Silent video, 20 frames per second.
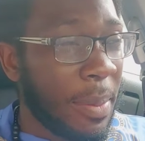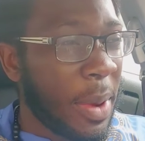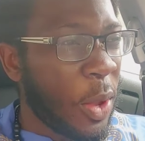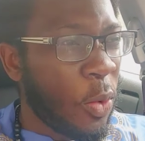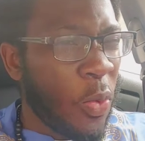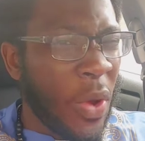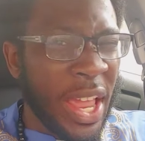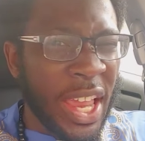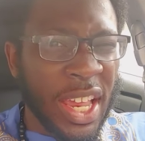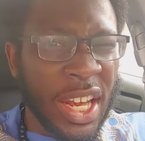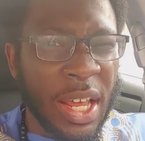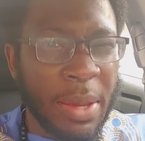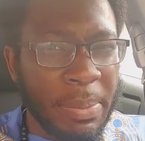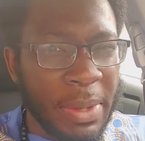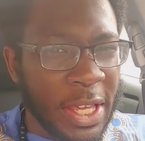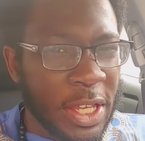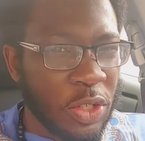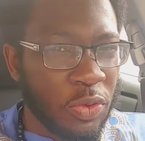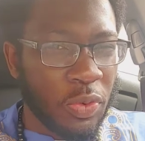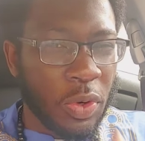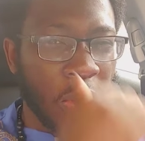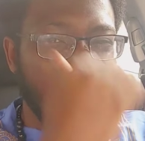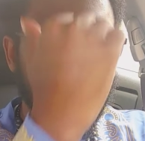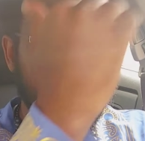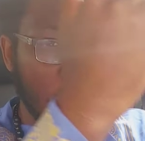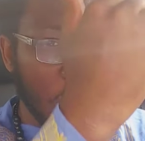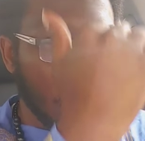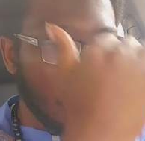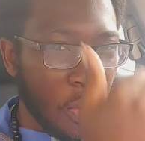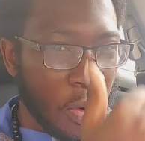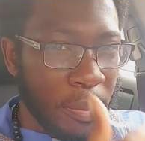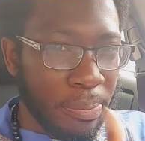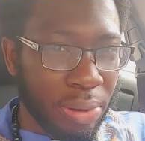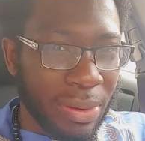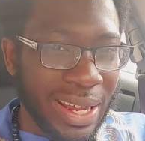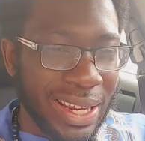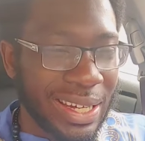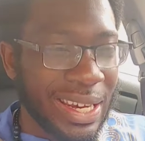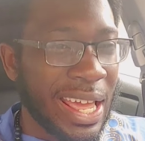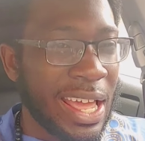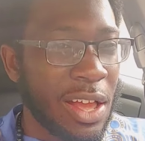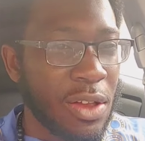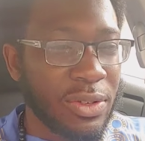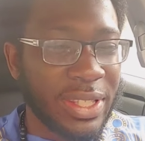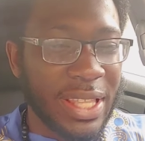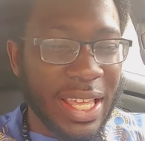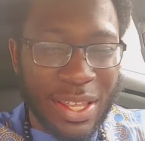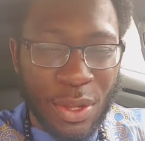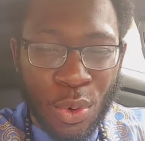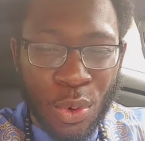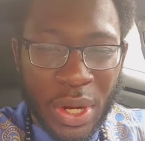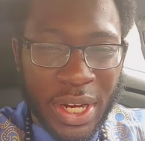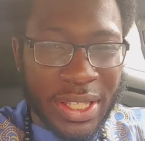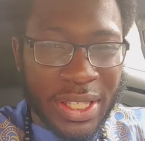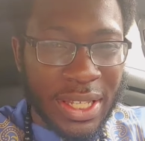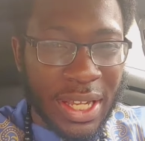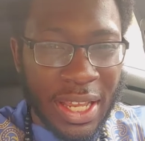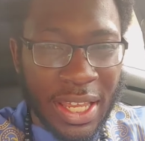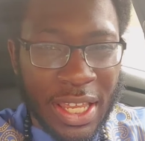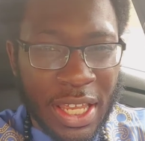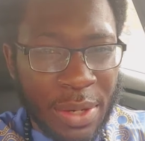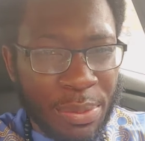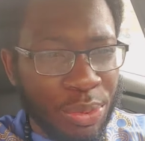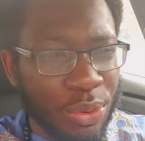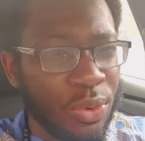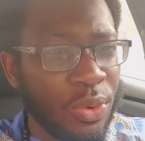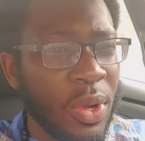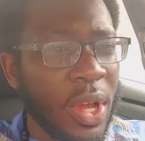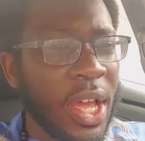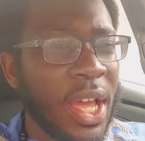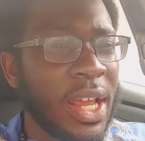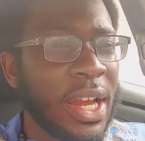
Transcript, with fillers: They waking up Israel. They doing breakdowns. They going into the Hebrew.